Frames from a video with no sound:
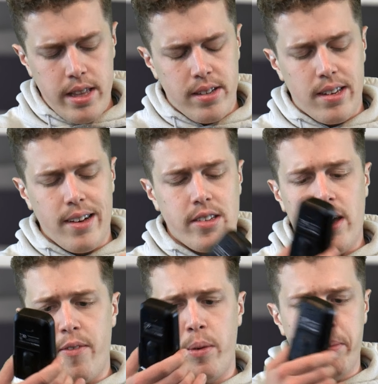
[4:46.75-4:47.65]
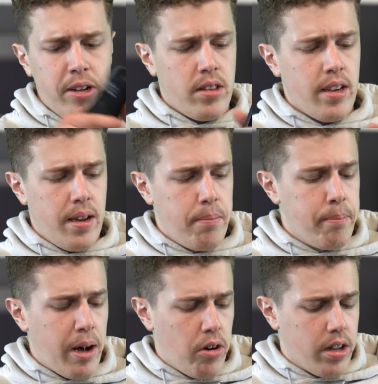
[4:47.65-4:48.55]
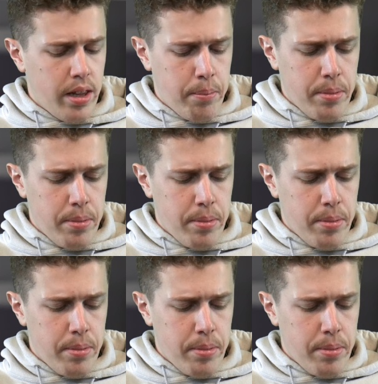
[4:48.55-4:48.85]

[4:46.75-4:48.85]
This does have a built-in belt clip,